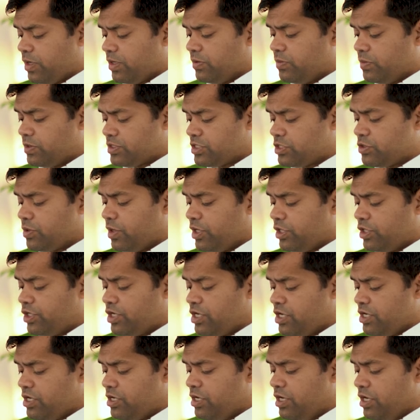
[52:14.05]
one verses
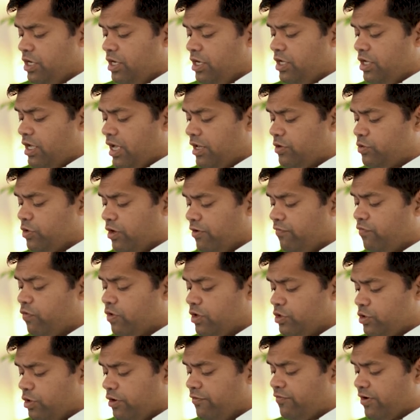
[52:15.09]
twenty-three and twenty-four
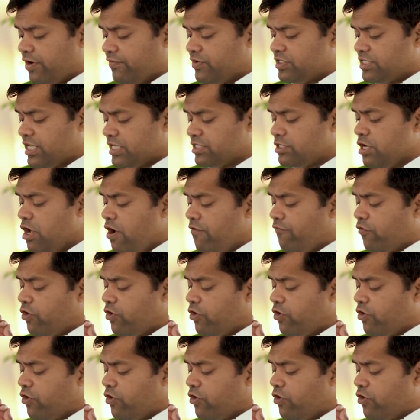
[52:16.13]
and twenty-five, it says,